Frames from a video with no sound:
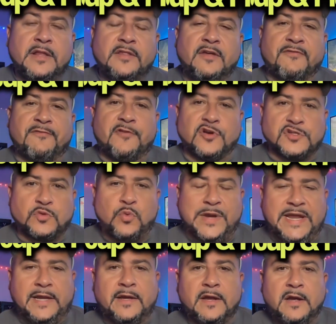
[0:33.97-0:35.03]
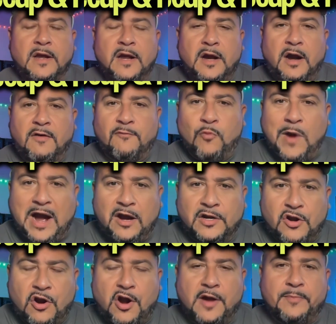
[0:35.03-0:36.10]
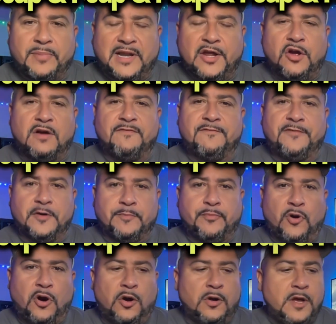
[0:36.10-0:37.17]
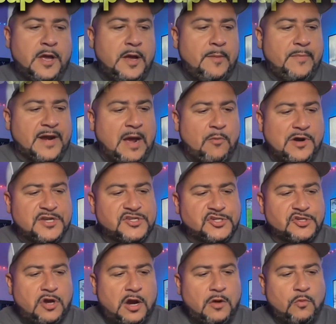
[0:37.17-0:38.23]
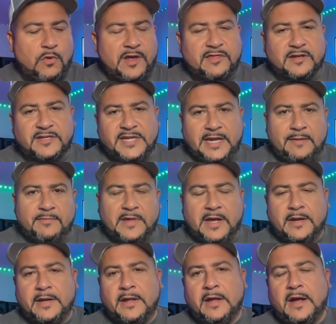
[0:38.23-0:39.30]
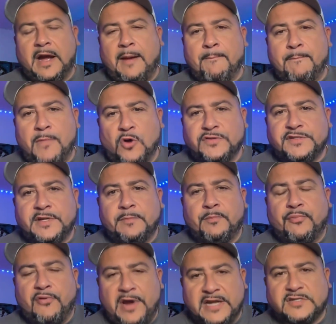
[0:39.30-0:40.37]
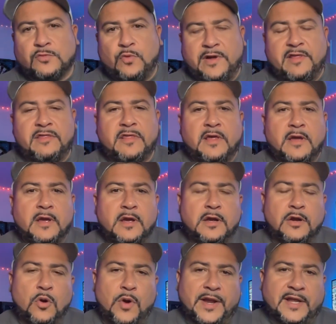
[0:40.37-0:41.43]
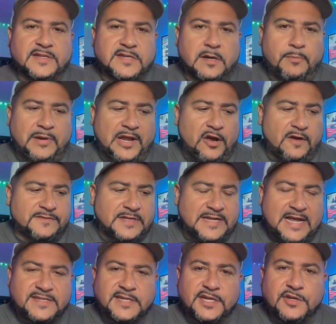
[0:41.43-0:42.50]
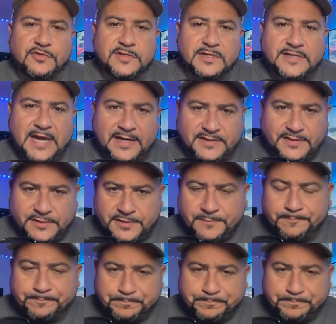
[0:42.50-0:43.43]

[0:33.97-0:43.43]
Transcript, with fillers: the first week of wild card playoff football. But I want to start with a team that I'm most impressed with going into the playoffs, and that's the Houston Texans.